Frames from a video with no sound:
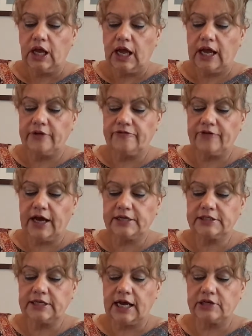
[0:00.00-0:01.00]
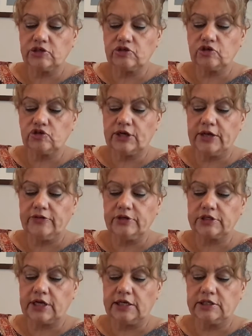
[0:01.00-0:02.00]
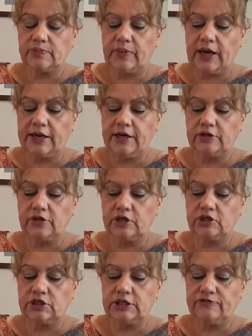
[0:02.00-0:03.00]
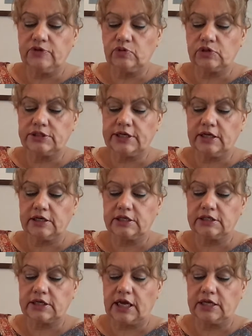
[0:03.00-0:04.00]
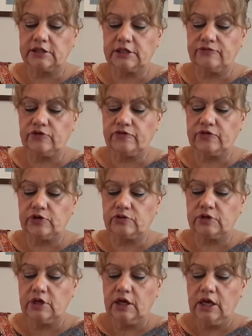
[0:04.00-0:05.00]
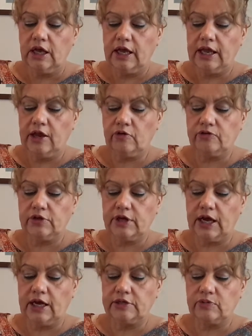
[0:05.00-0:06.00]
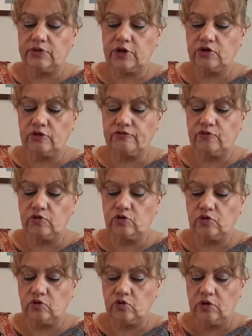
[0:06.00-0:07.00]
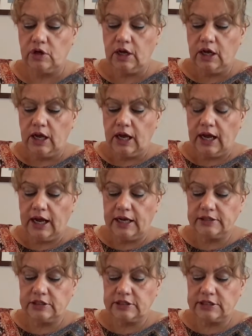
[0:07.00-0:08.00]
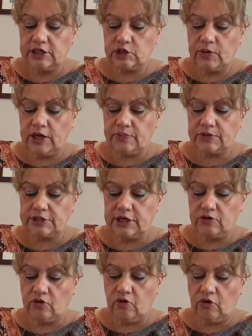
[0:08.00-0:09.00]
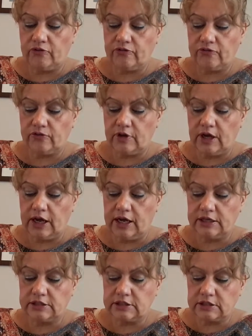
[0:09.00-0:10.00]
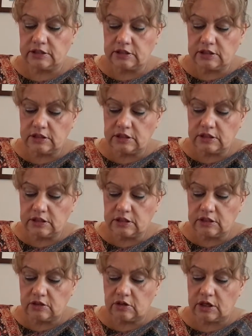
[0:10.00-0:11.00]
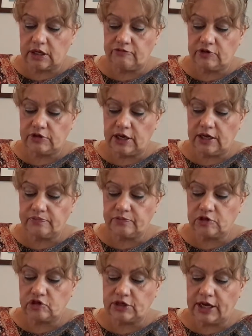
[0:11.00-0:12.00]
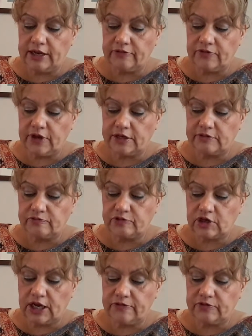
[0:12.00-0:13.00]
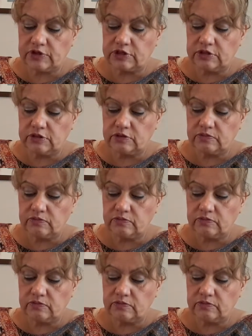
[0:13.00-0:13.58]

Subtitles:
and fatty acids to strengthen the skin's barrier and nourish even the most delicate skin, leaving you feeling healthy and with a youthful glow. And you take 20% off at, oh, I can read that, Strivecin,